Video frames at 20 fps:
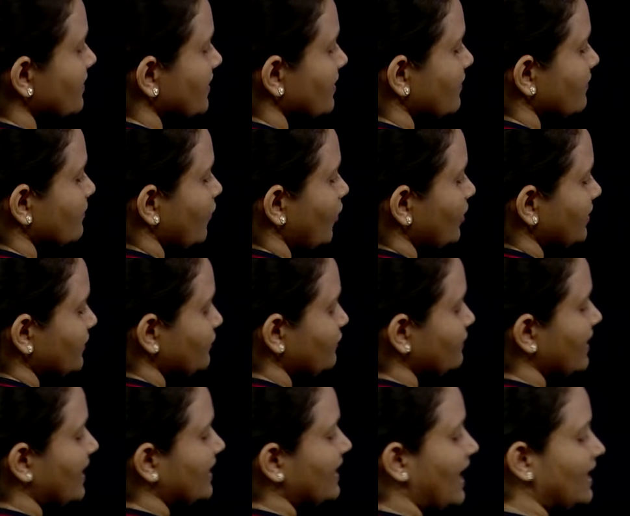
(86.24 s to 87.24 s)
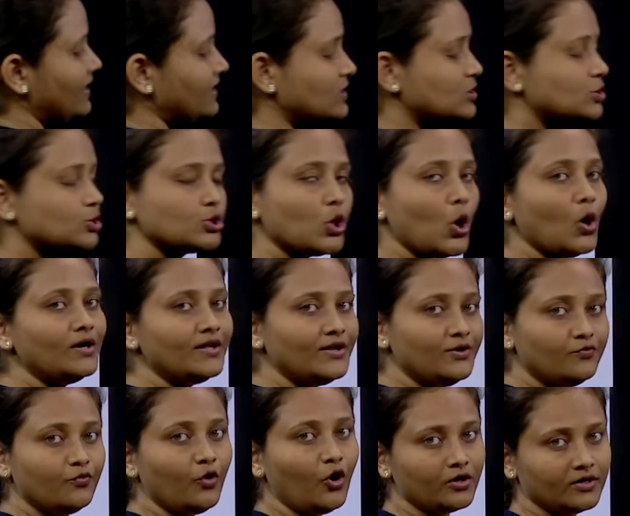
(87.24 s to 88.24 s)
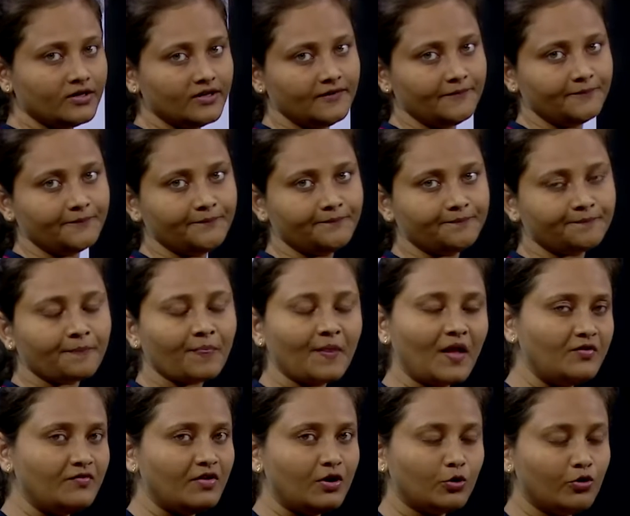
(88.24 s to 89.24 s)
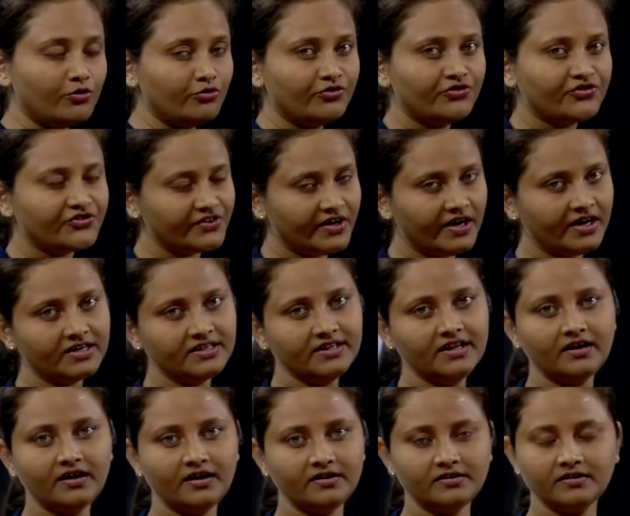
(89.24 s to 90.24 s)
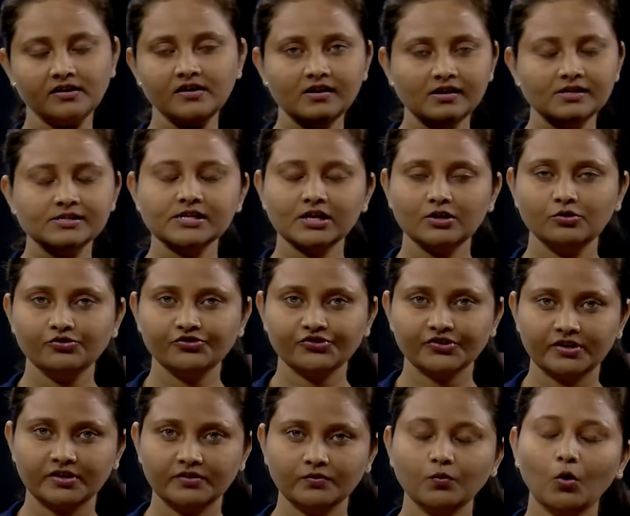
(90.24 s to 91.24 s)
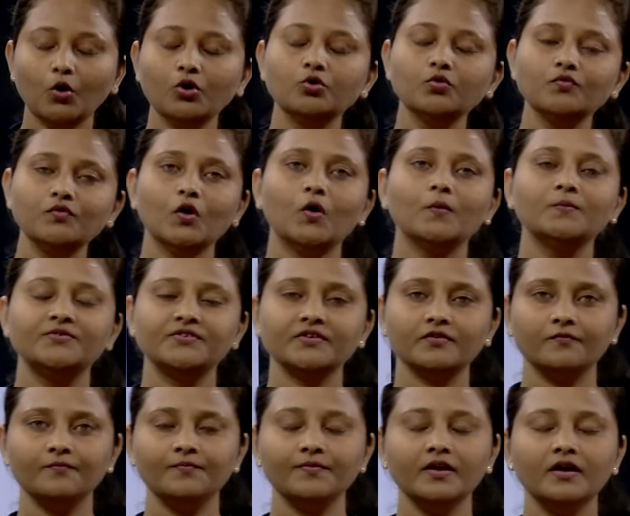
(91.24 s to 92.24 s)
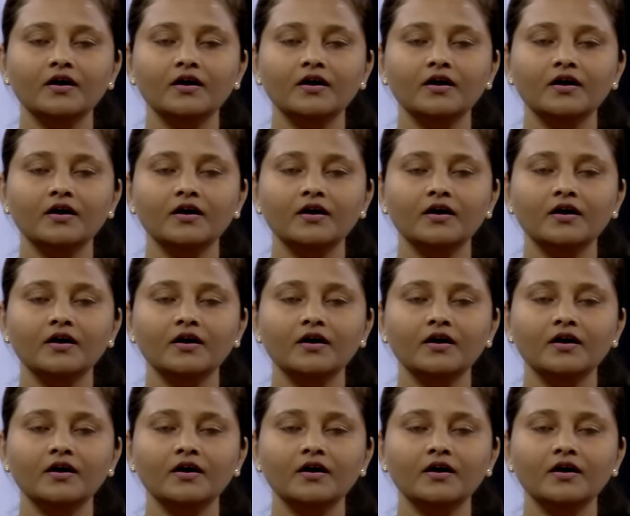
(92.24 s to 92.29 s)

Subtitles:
if we are adding salt in water and we are going to stir that solution. What do we observe?